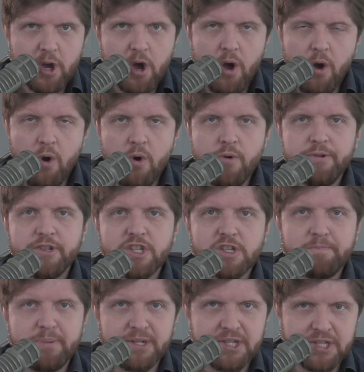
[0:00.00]
code
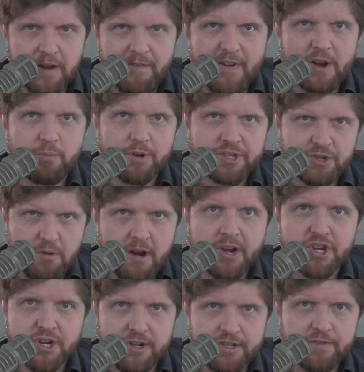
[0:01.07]
specific
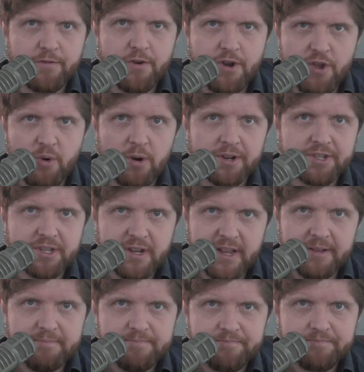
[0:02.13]
restrictions for New York
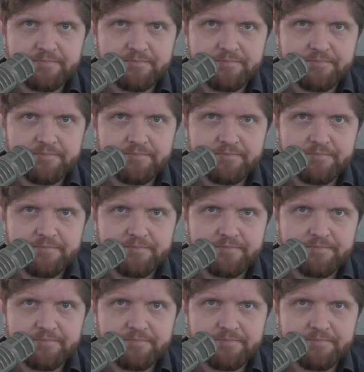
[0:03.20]
City.